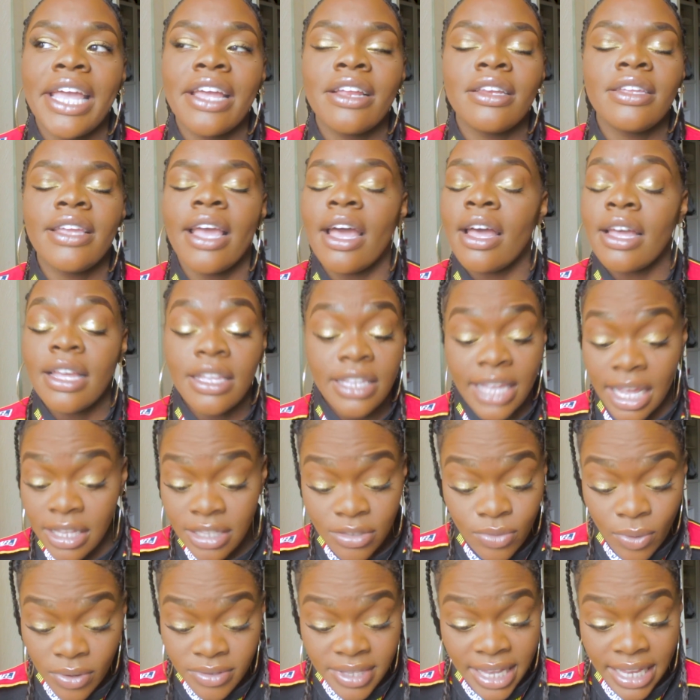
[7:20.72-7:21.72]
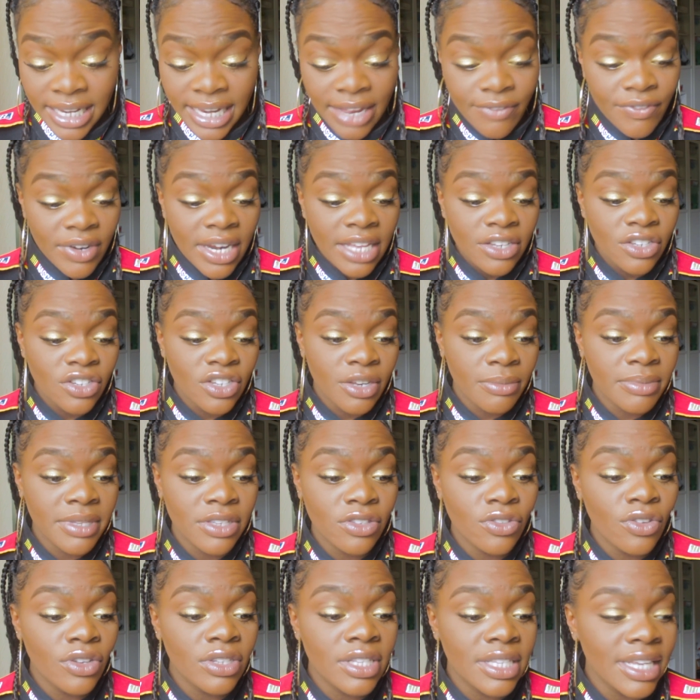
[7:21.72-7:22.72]
Yeah, that's what I'm saying. In relationships,
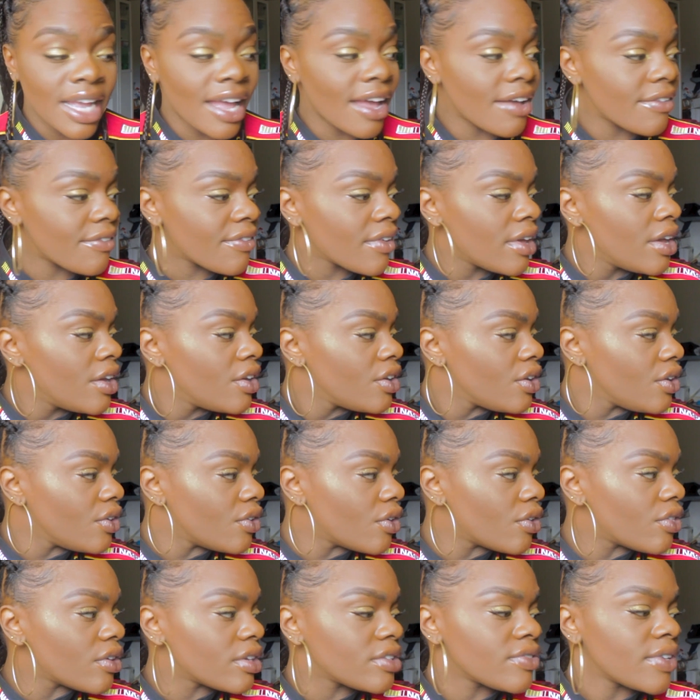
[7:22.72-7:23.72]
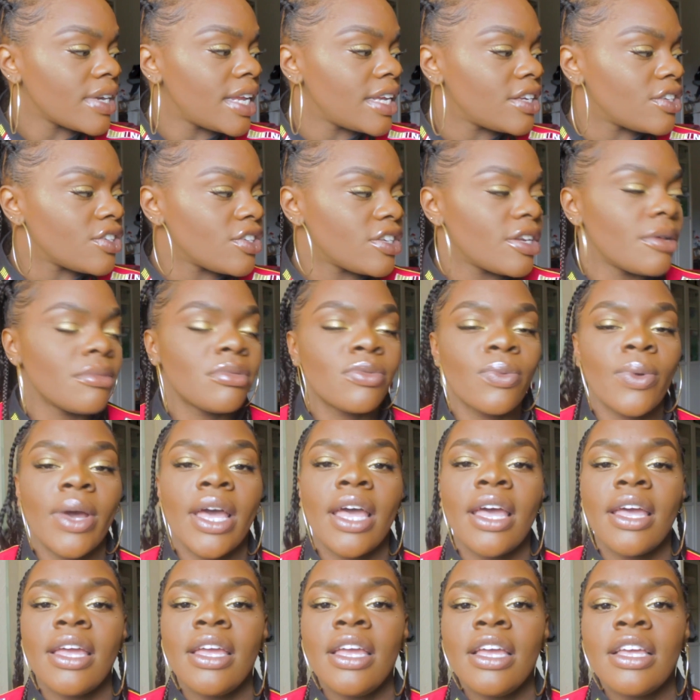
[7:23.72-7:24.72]
it's good to have, you know, those relationships
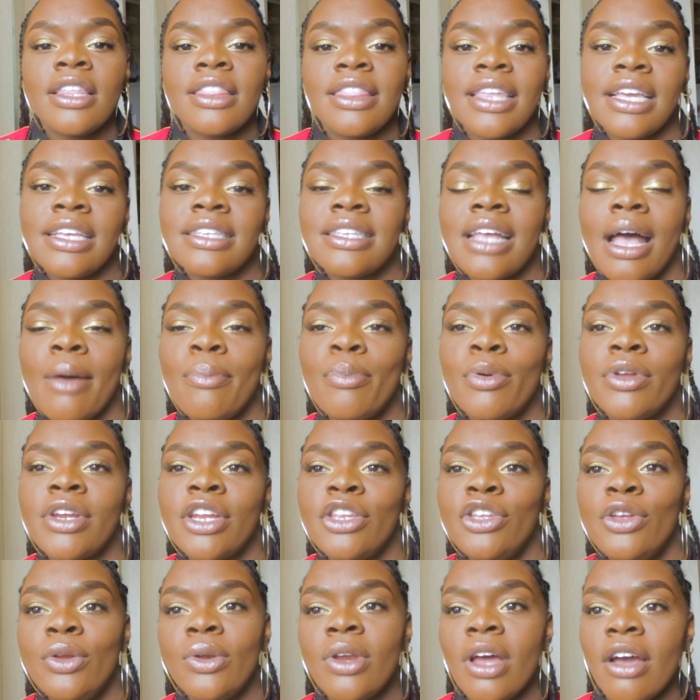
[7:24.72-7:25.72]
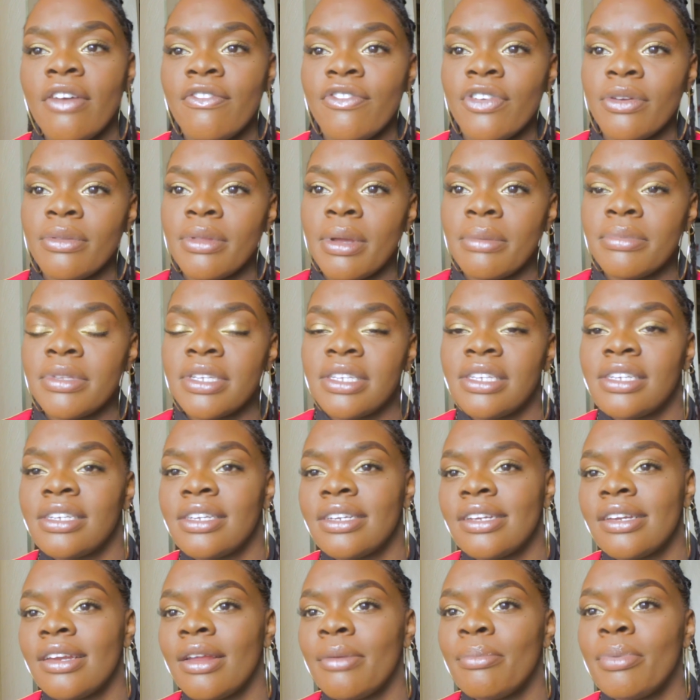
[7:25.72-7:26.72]
where things happen and you learn from them, da,
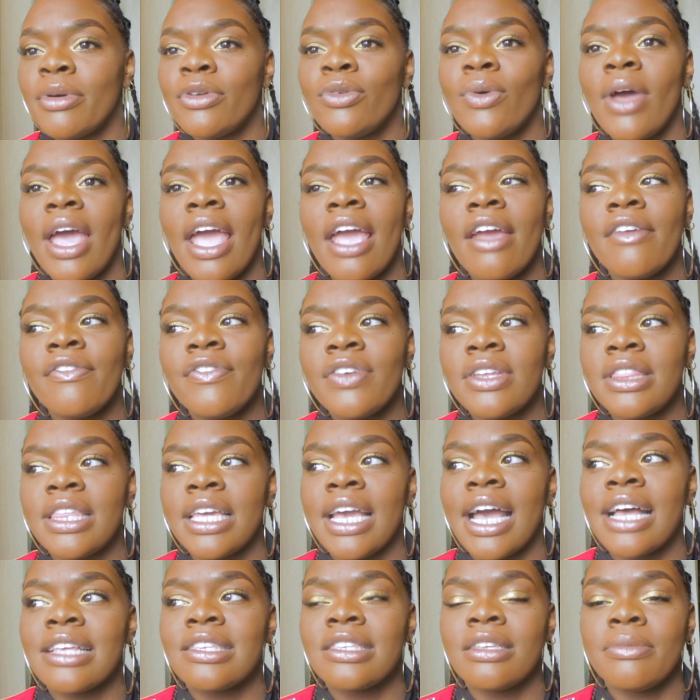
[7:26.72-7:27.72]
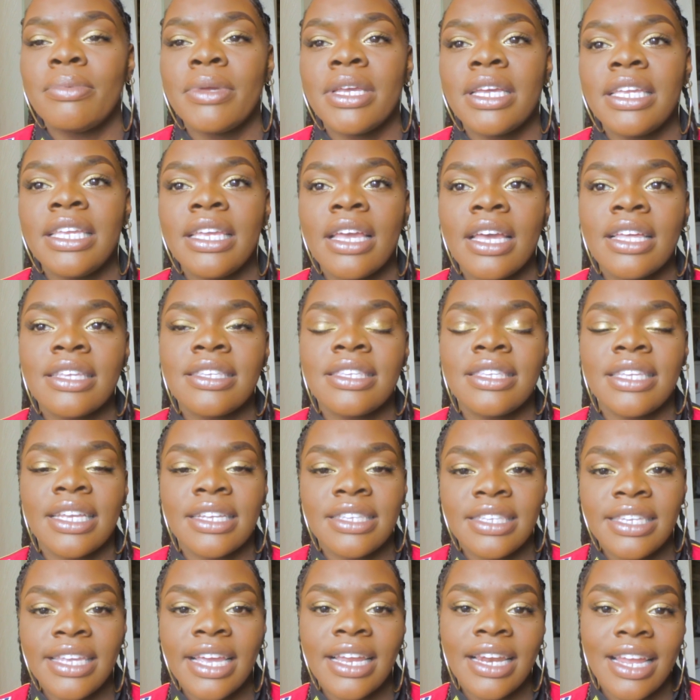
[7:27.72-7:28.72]
da, da, da. But not everything has to be a
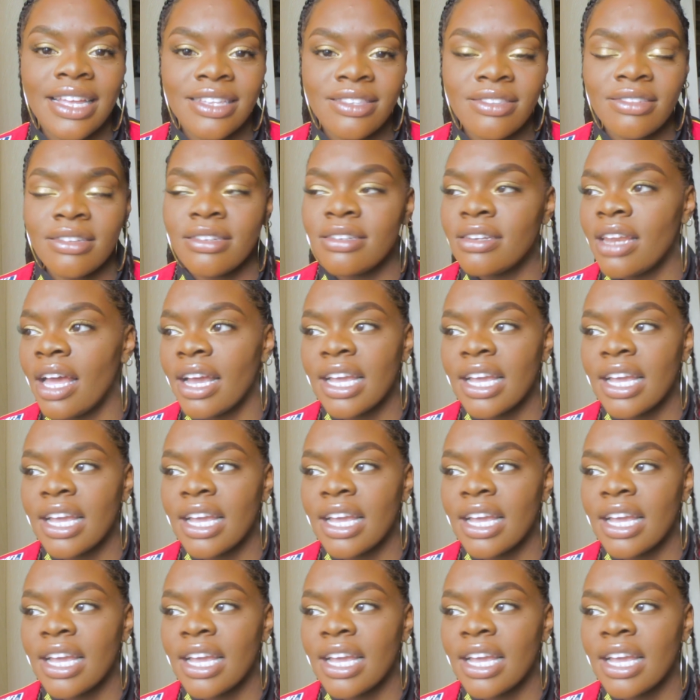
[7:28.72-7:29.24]
6-year lesson.